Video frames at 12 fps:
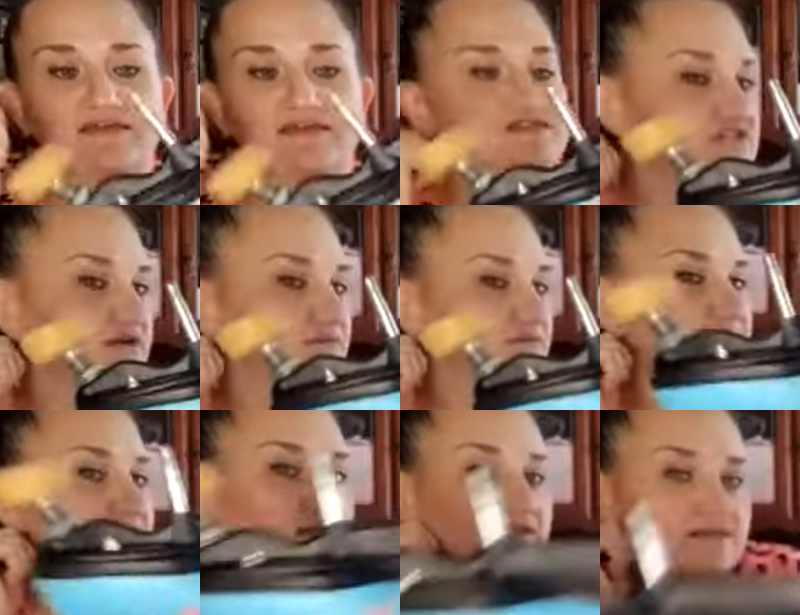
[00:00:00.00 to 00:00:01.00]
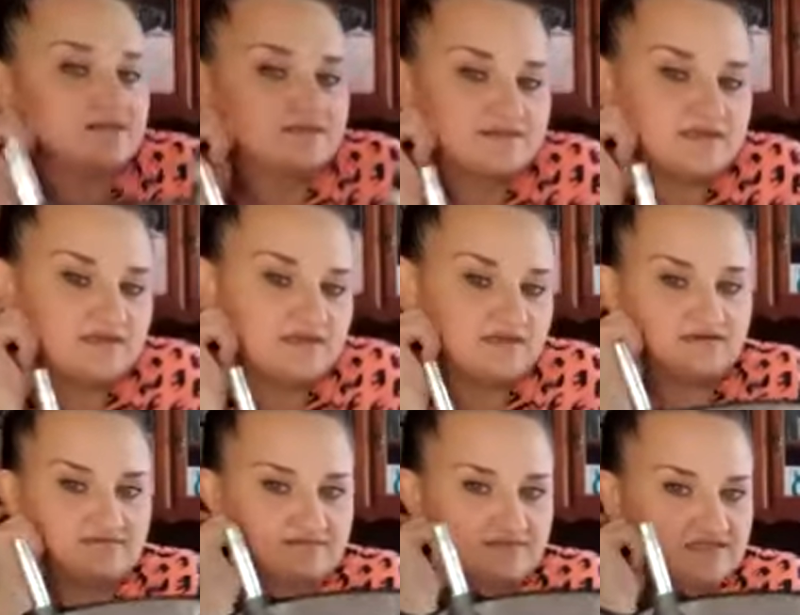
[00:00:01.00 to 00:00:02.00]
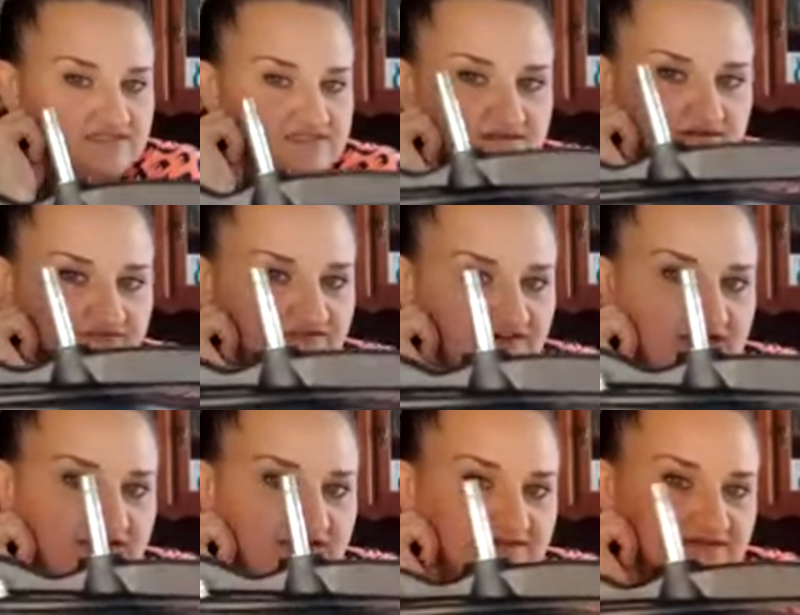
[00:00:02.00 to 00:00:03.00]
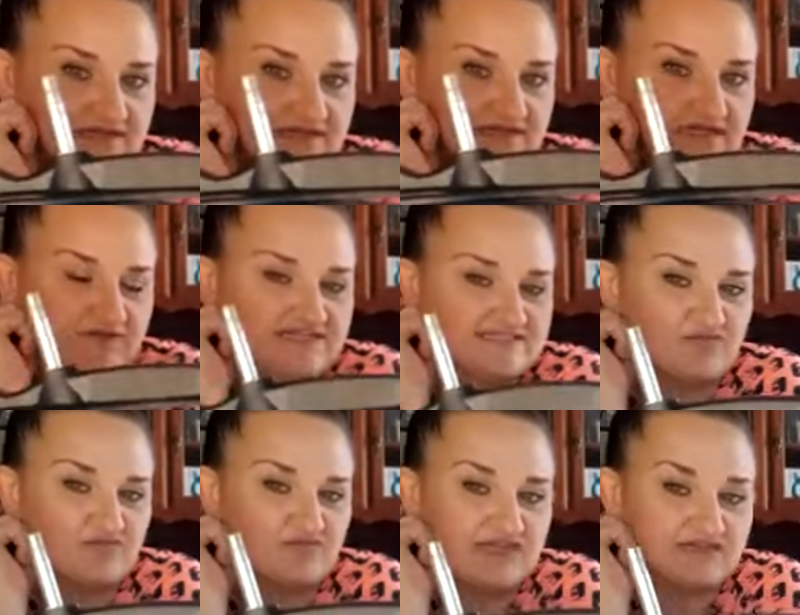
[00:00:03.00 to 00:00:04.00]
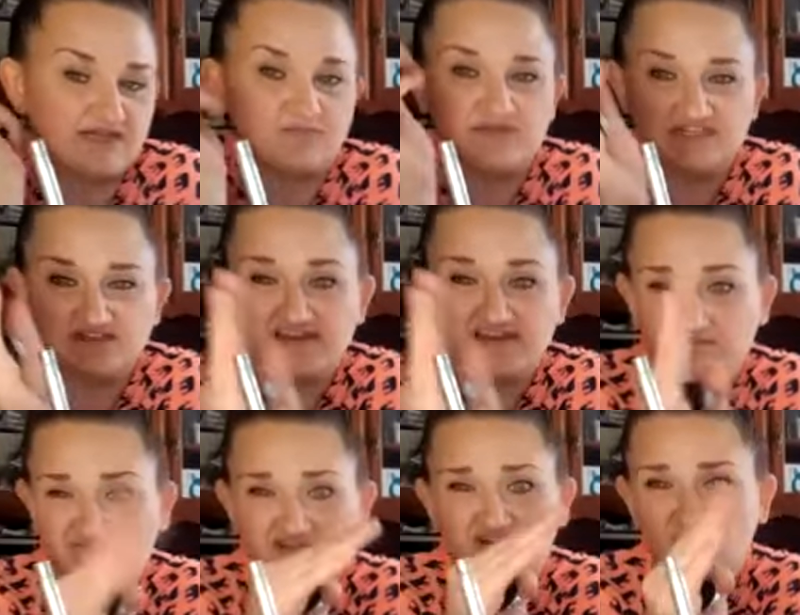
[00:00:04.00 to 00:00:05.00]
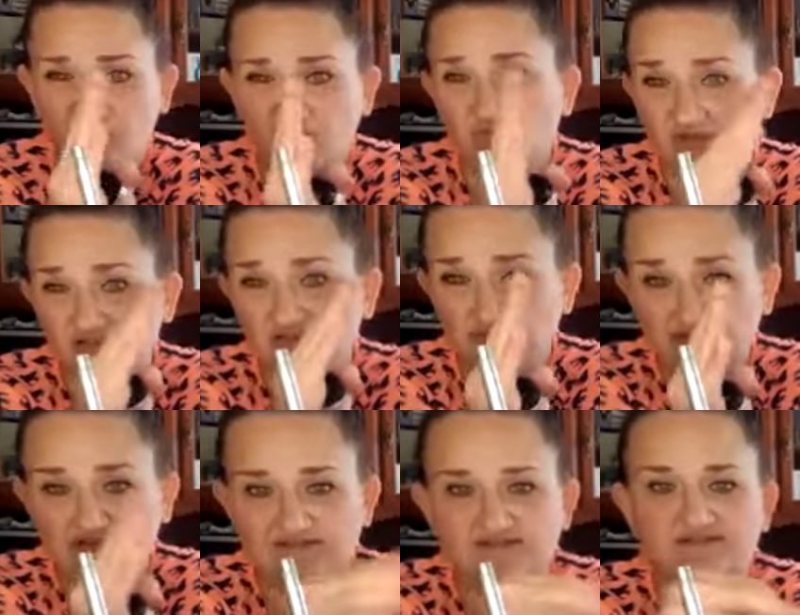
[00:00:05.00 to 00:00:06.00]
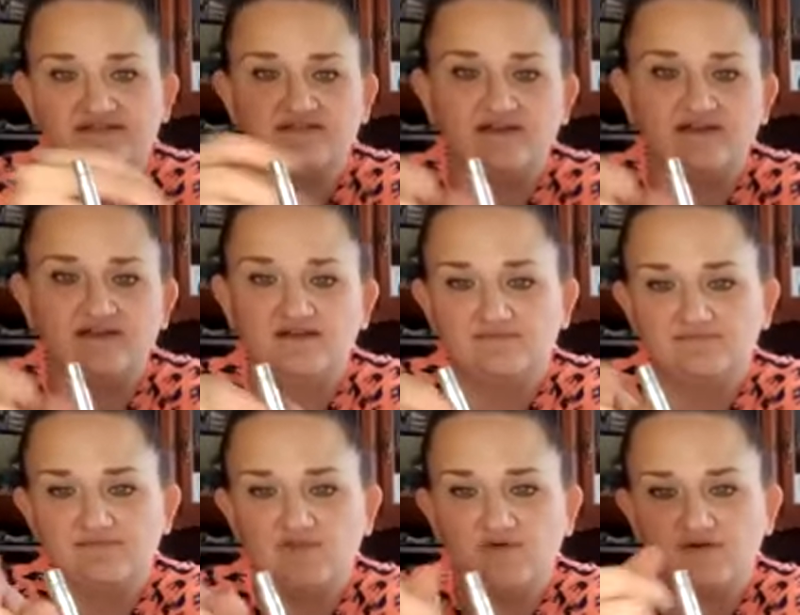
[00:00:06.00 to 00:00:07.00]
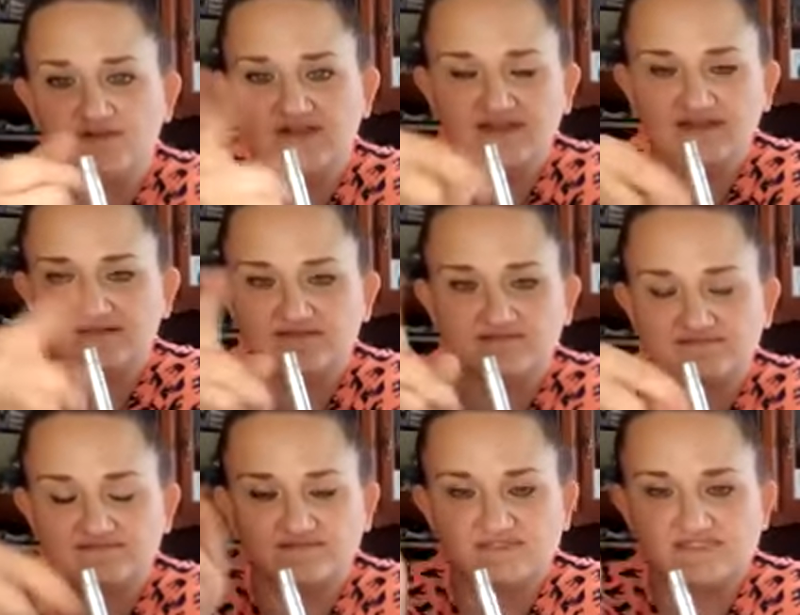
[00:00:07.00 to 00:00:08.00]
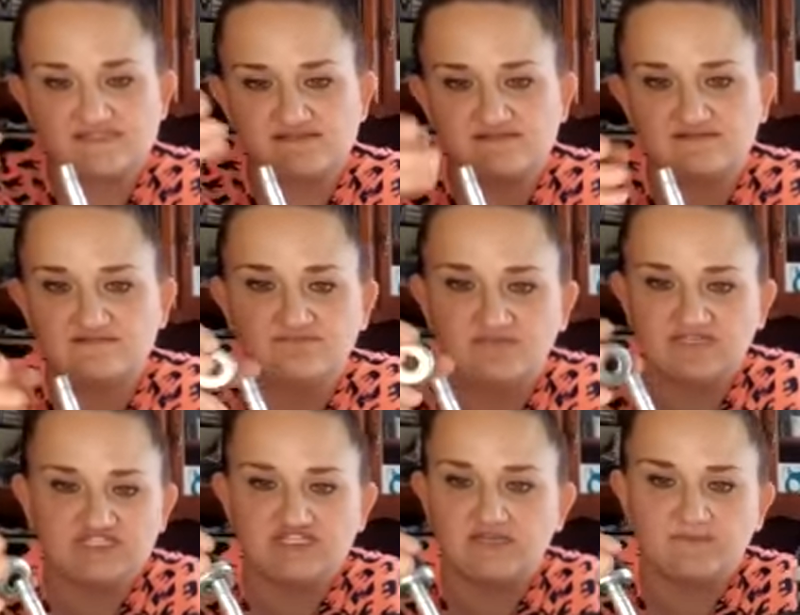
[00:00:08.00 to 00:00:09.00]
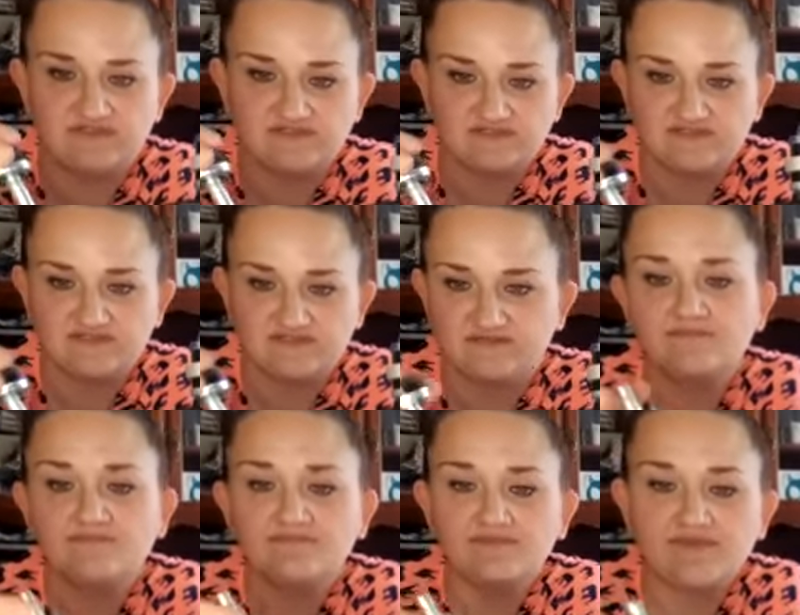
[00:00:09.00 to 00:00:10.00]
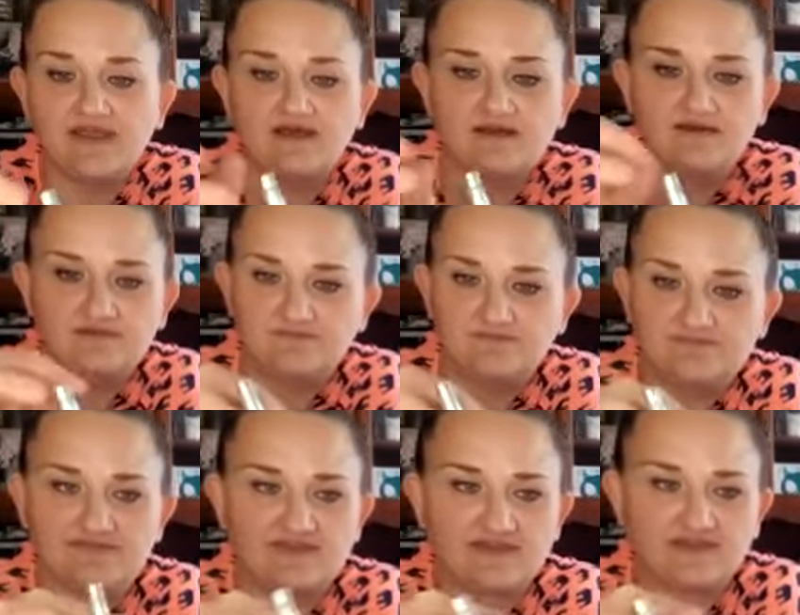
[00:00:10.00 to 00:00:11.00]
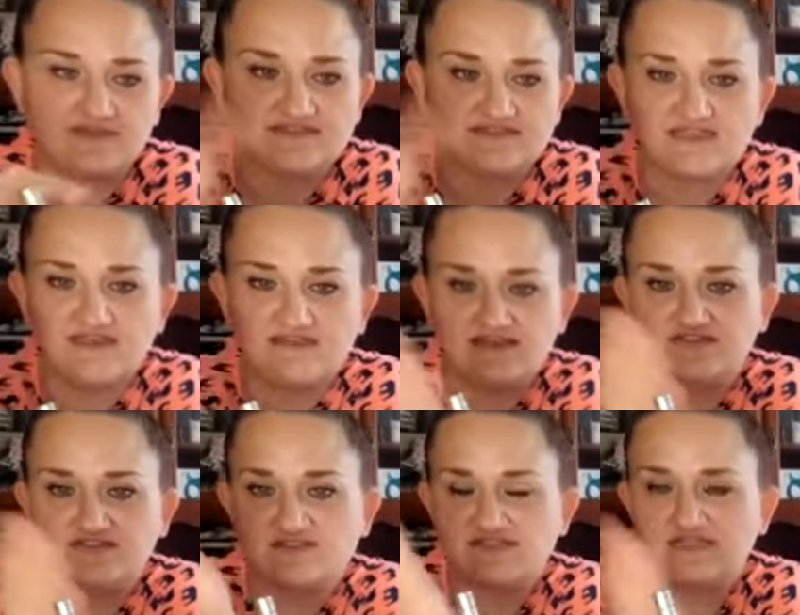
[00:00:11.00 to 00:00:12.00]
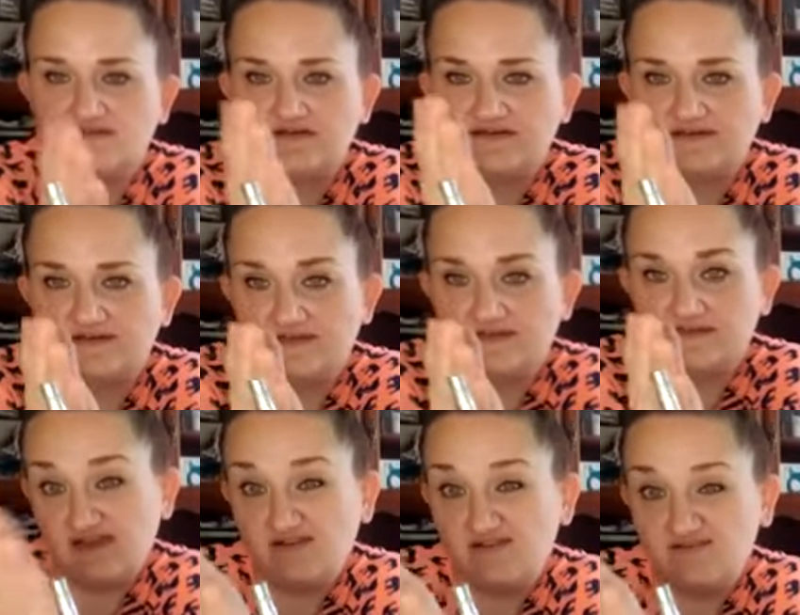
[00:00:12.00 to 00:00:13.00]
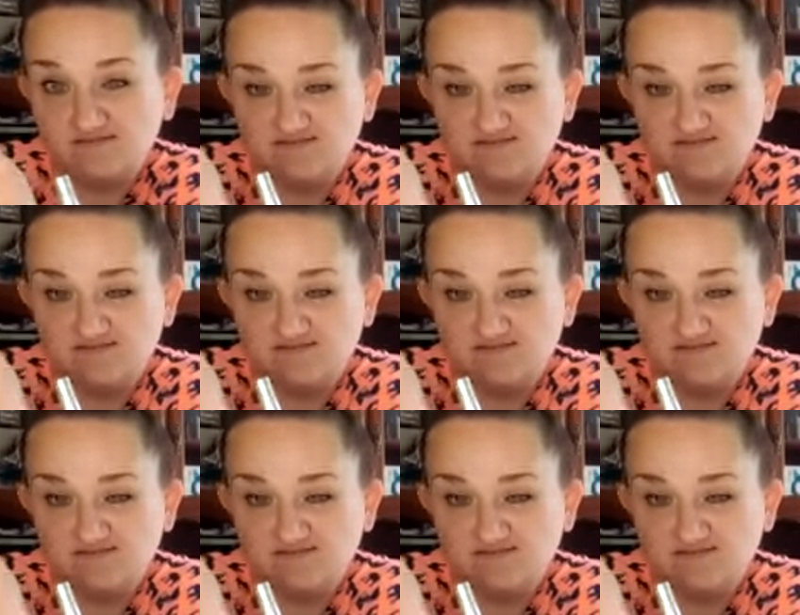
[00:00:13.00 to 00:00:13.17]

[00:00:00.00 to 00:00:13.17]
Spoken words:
So check them. These look fine. And when I say bent, I mean like really bent or like misshapen. Because again, they do sit on an angle.